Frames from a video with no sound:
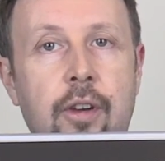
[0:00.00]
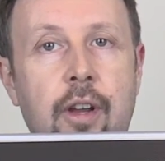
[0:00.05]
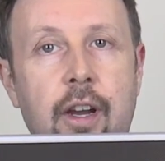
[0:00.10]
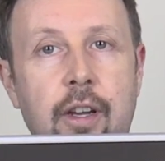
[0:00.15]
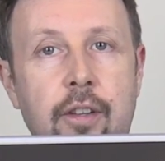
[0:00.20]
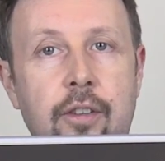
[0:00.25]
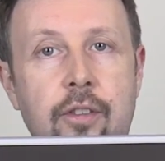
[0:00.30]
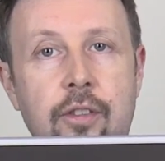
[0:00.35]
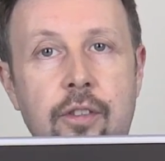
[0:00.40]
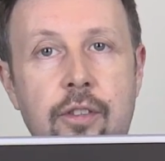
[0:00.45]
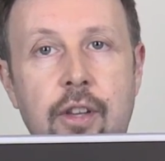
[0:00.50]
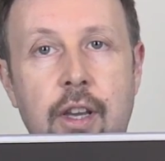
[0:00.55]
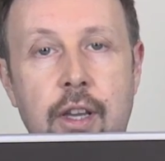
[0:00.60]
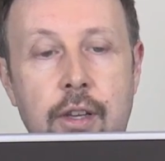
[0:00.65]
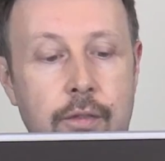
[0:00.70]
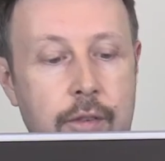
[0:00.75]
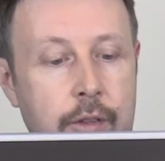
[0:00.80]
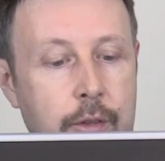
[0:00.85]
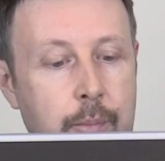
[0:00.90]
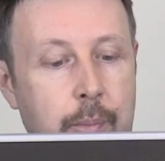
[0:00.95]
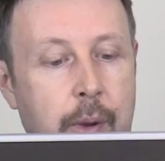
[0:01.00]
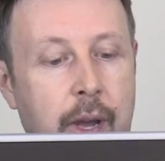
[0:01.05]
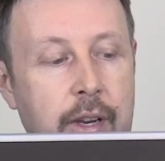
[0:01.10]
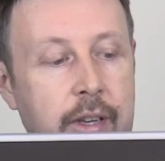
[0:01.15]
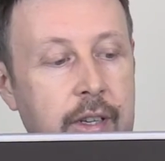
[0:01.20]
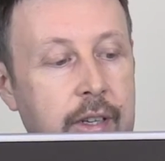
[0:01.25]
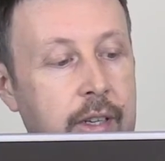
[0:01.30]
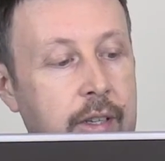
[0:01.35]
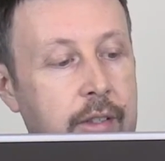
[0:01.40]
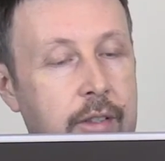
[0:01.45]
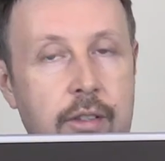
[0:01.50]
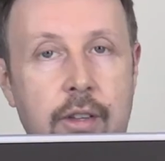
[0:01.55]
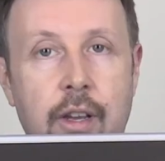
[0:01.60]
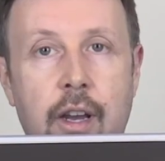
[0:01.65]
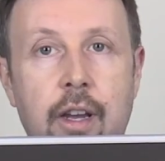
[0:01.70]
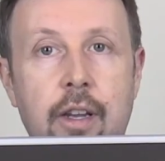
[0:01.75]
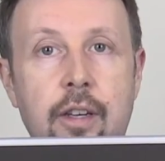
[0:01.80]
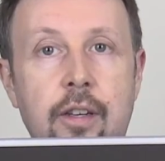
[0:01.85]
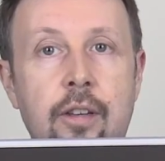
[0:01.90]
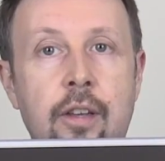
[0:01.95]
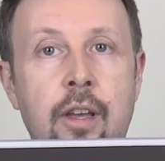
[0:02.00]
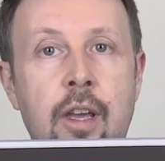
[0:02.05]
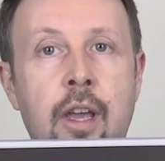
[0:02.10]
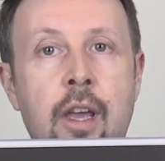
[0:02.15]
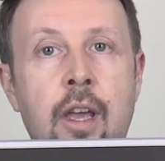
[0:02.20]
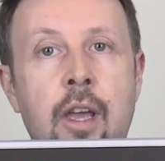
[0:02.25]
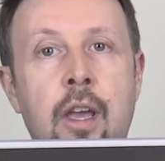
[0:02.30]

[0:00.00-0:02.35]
nice and safe. It's padded inside